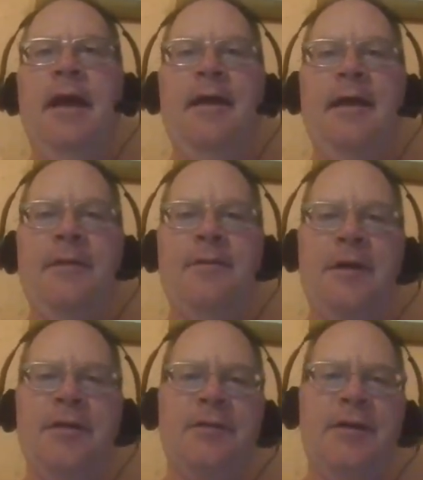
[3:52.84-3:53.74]

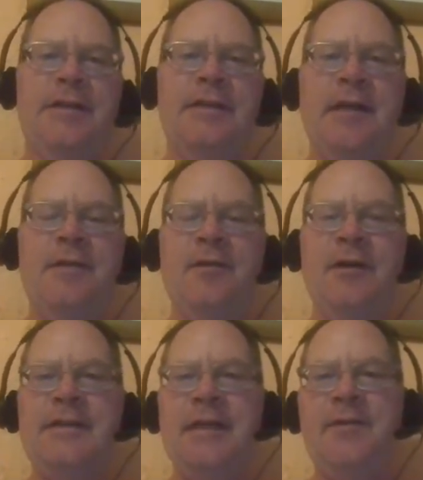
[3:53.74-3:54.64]
8:30 turned into
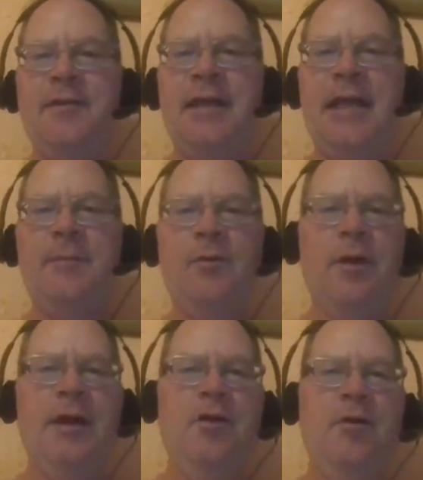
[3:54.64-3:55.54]
10:30. 10:30 came and
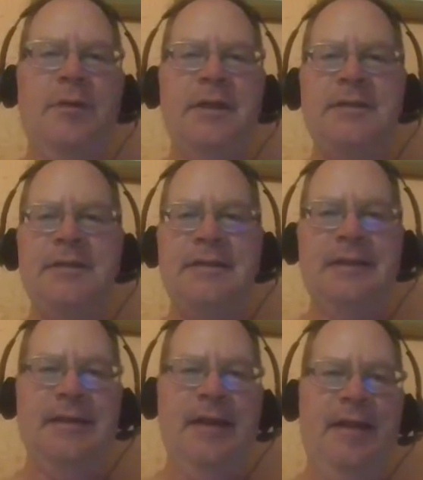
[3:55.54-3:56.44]
went, no bus,
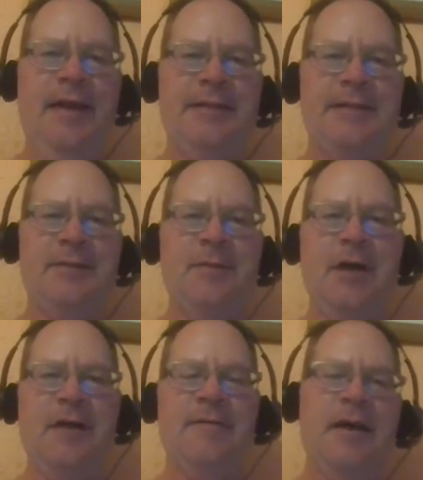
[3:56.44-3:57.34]
and that ticked me
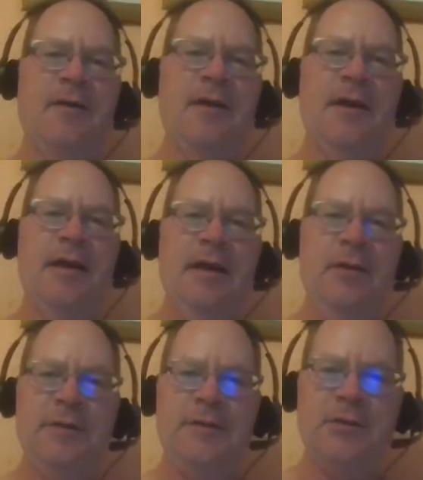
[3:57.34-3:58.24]
off. Now, it
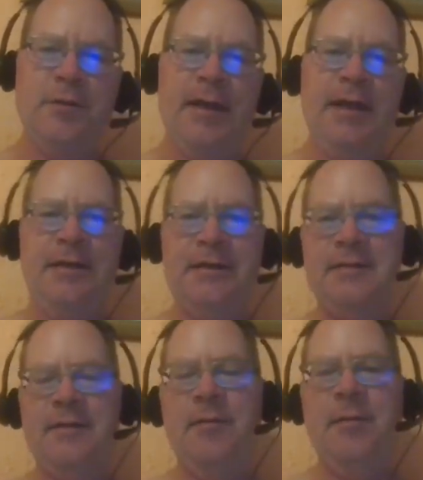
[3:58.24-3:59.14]
wasn't so bad
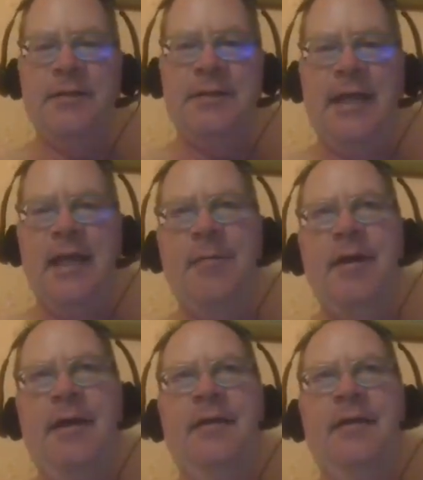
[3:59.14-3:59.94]
because the bus came at,